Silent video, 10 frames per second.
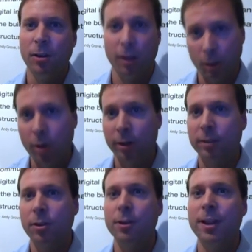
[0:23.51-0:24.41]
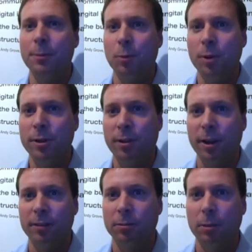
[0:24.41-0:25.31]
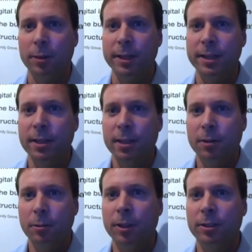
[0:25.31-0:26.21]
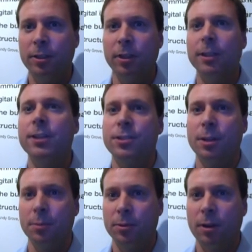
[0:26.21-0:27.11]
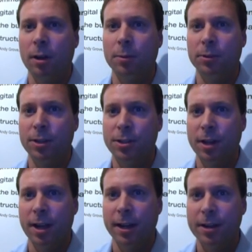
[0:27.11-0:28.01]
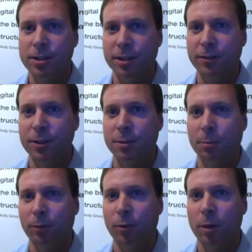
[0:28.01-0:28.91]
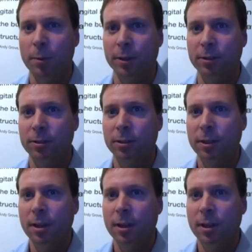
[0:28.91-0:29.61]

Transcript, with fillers: or, or codenamed Woodcrest, where we really took a leadership strong position on energy efficient performance,